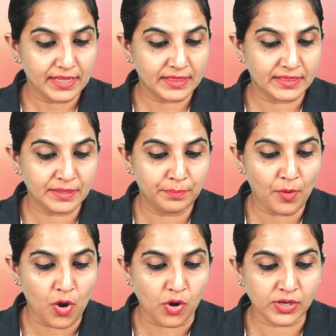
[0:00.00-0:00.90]
The
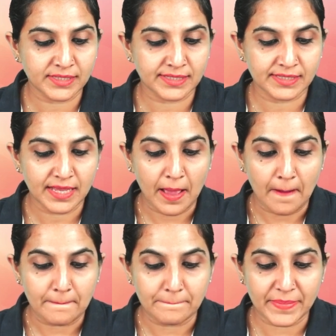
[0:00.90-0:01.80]
boss
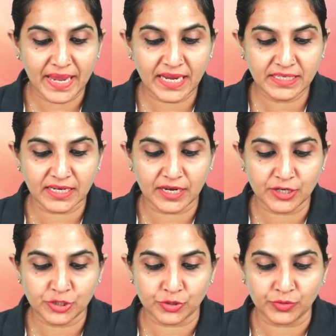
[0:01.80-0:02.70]
made
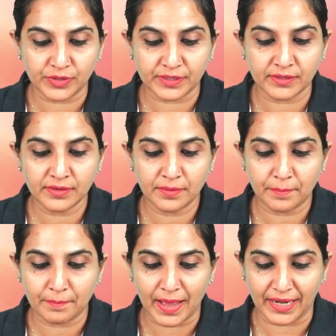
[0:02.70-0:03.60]
Arjun the
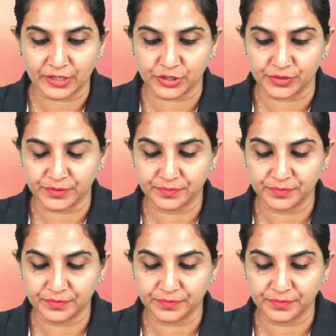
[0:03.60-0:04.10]
manager.